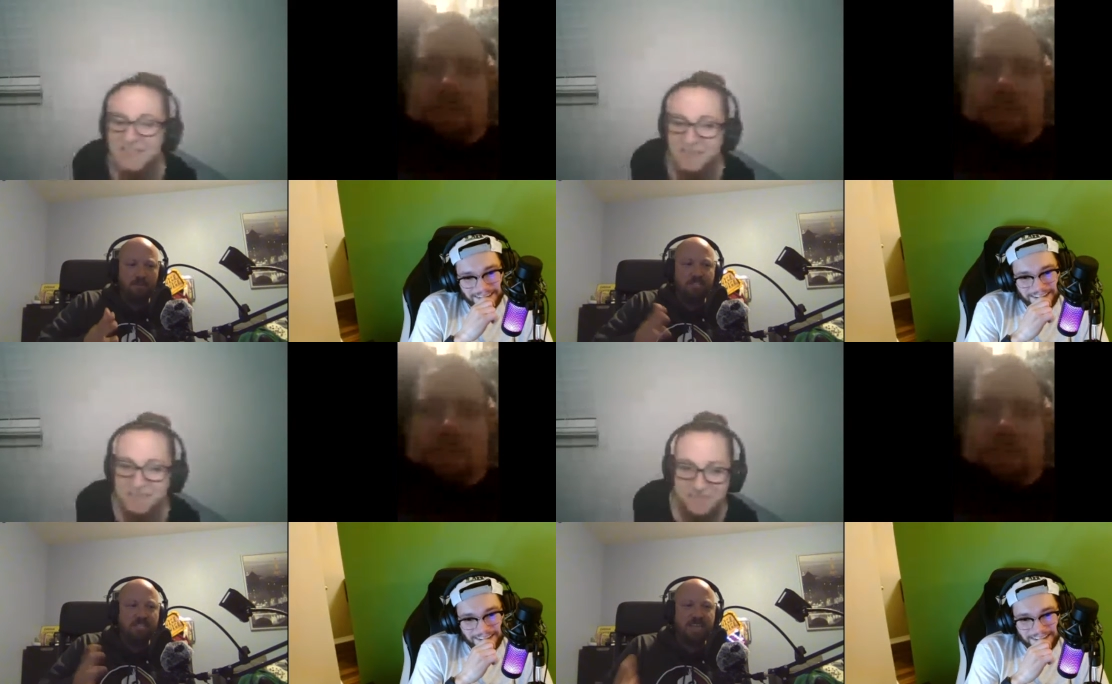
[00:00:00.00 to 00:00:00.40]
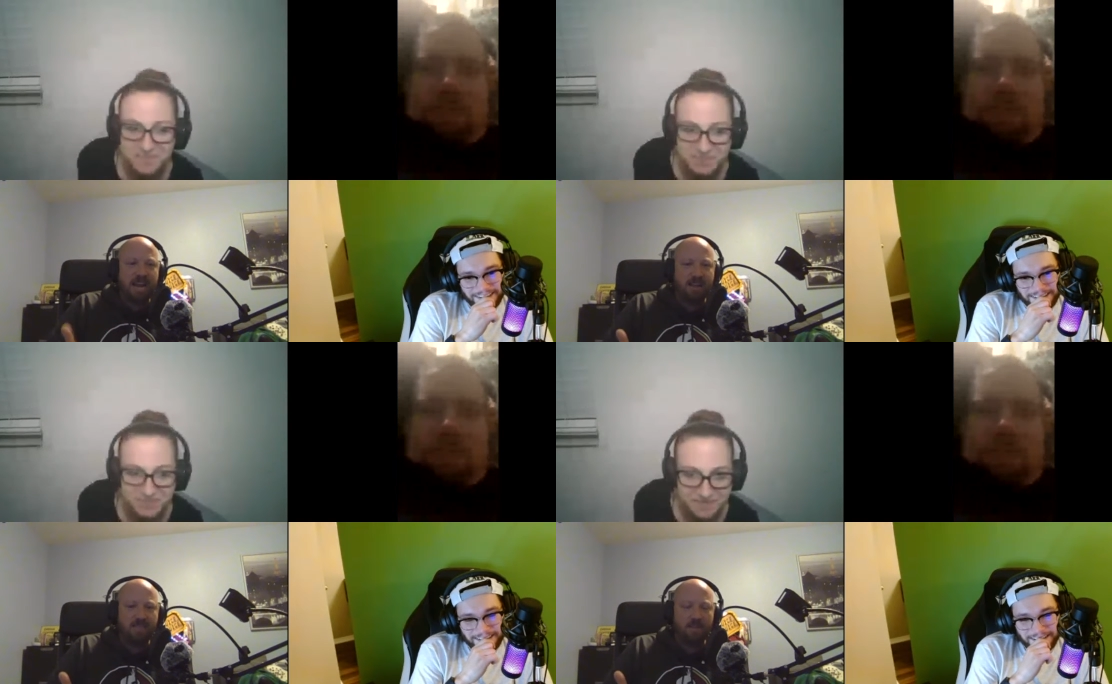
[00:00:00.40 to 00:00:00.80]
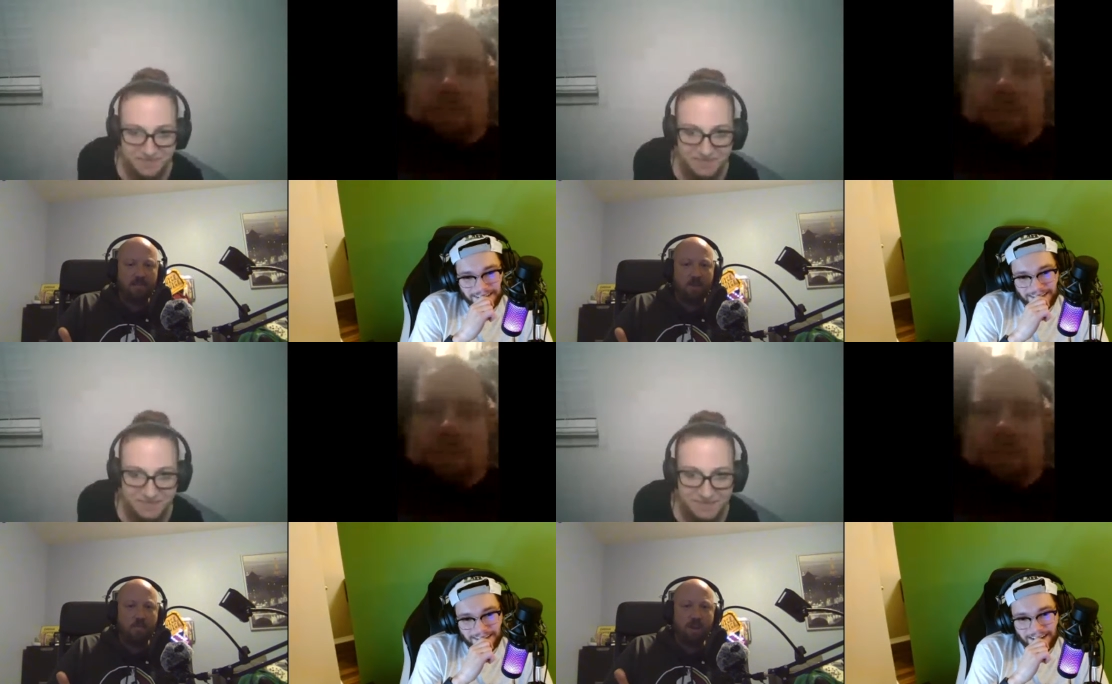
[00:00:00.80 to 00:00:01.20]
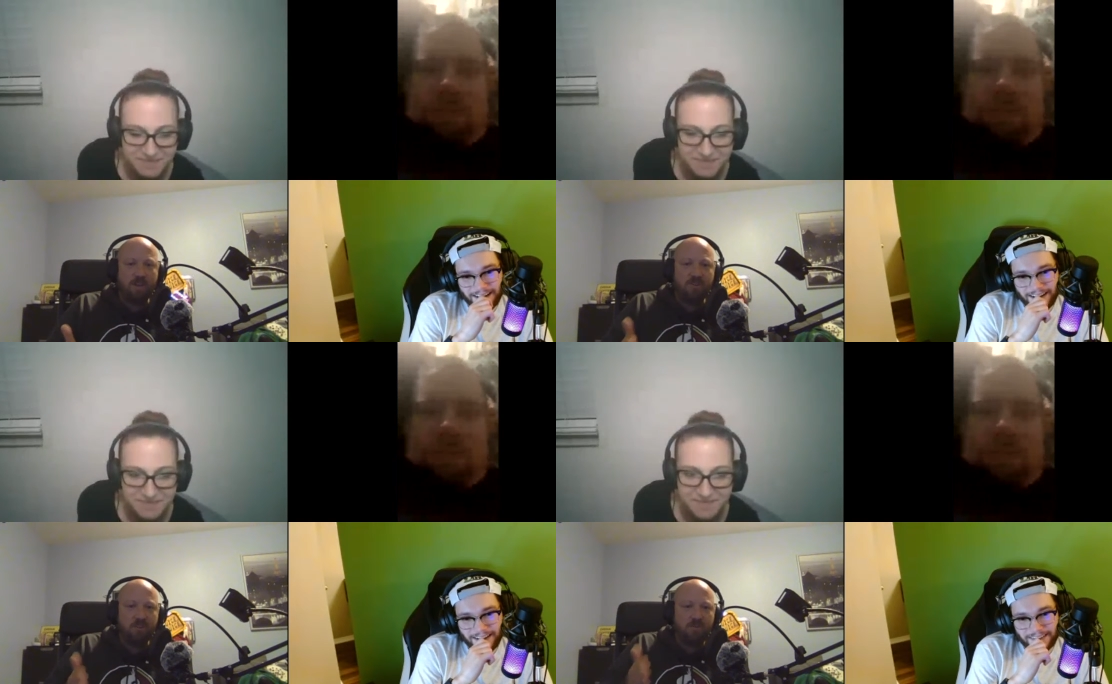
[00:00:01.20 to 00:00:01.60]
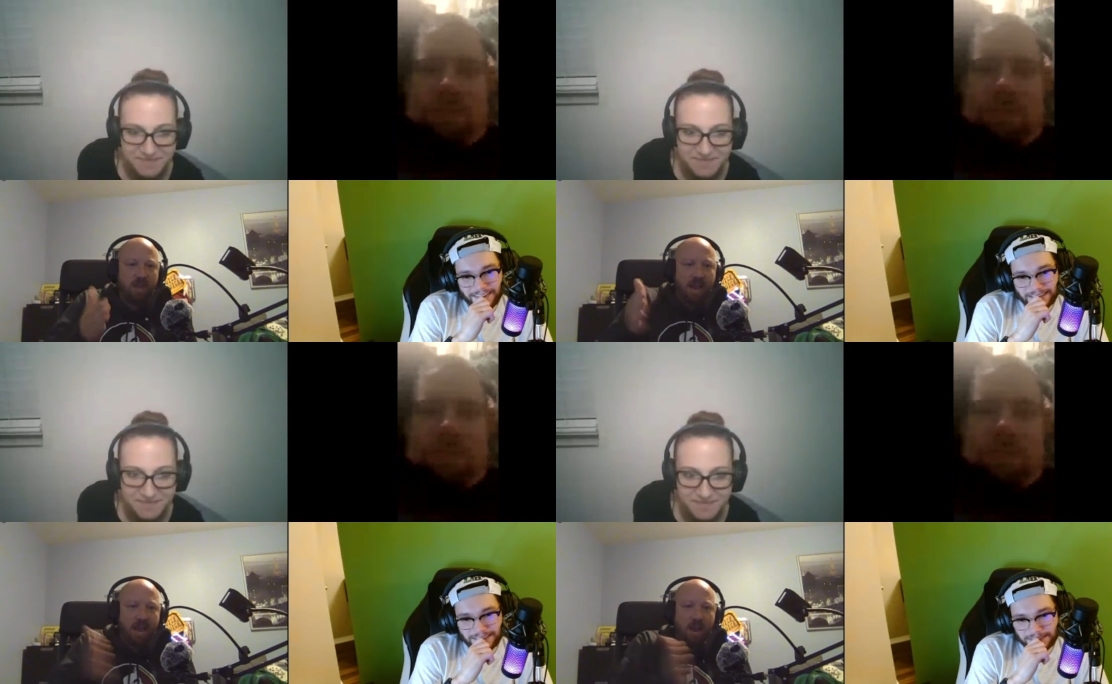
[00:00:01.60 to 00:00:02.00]
Speaker 1: are just standing there i'm like what are you
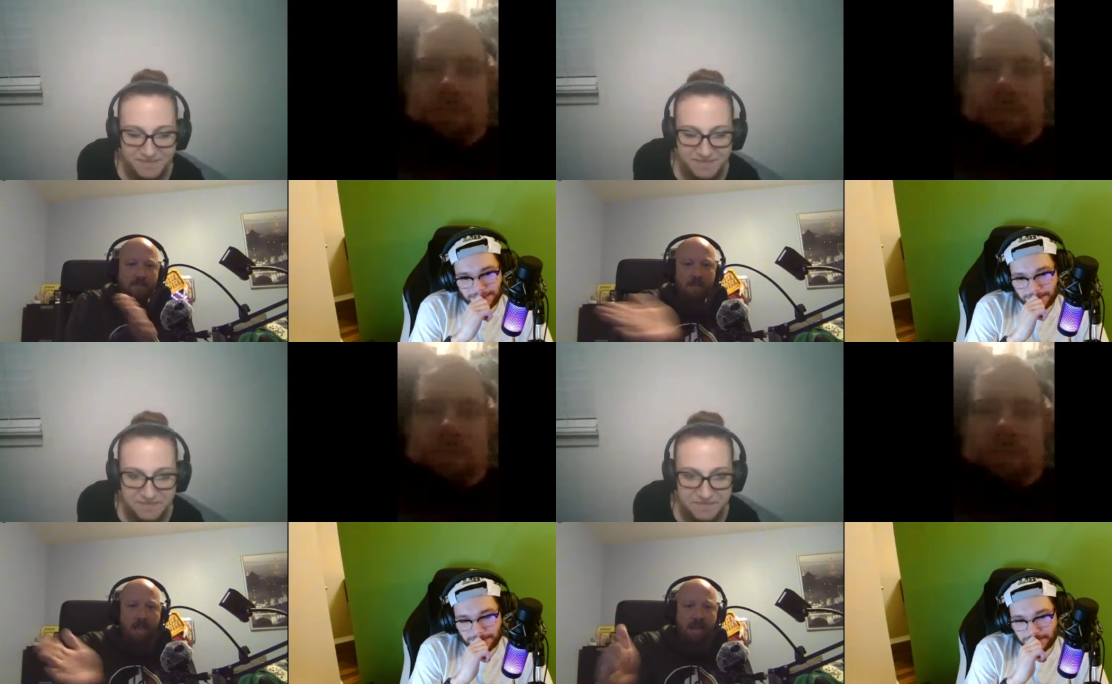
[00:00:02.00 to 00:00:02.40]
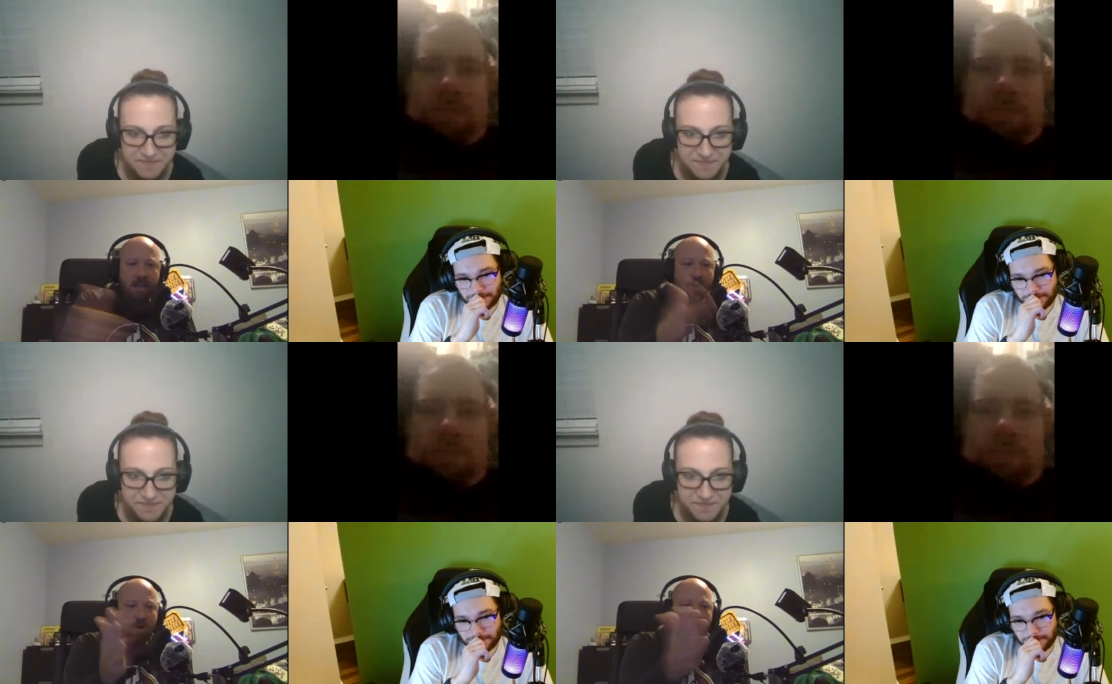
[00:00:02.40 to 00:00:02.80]
doing and i'm like